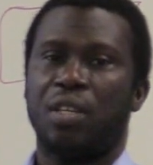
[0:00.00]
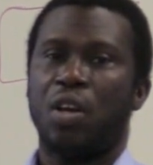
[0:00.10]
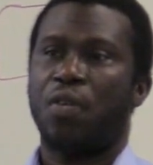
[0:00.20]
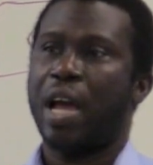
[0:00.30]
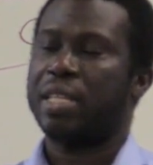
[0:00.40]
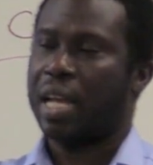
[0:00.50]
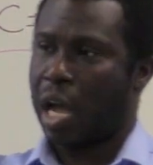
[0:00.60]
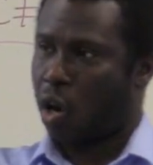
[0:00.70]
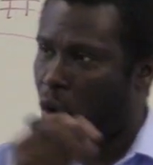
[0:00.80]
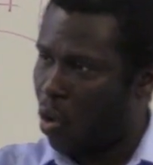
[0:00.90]
all right,
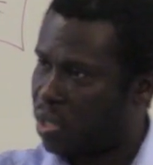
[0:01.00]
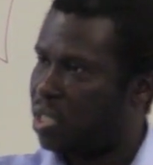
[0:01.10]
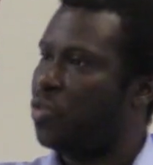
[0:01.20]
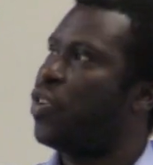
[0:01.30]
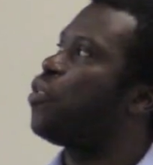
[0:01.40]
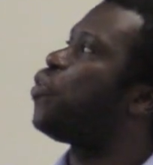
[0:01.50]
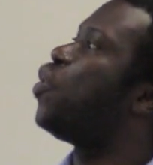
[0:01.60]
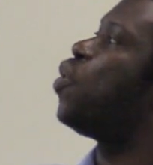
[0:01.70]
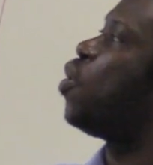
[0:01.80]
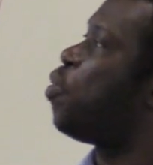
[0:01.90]
across different
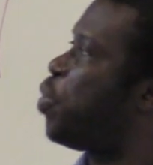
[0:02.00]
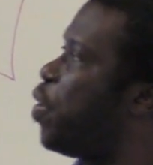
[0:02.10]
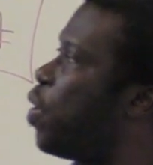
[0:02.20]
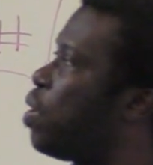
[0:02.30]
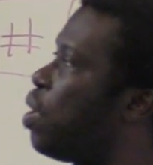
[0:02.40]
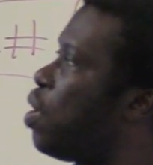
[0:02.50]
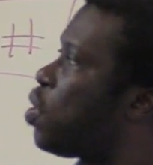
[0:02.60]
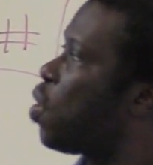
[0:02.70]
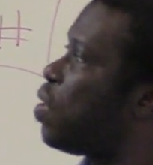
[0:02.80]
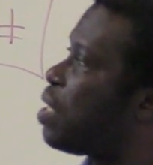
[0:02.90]
flow period.
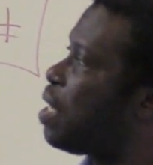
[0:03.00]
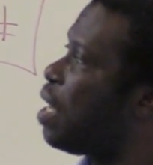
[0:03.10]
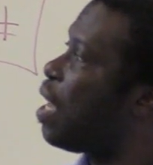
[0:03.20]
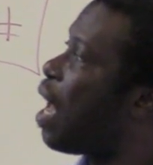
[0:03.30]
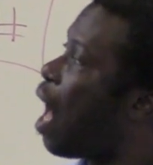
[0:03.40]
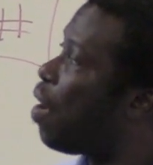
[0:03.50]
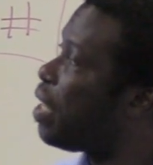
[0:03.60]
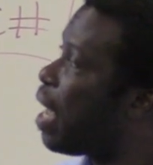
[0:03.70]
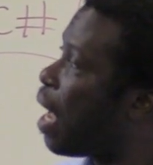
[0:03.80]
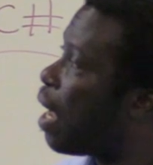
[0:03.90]
So you see how
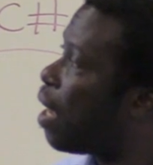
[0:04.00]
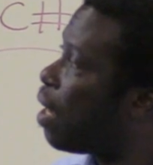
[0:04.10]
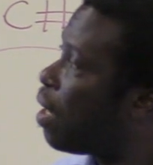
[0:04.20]
they are,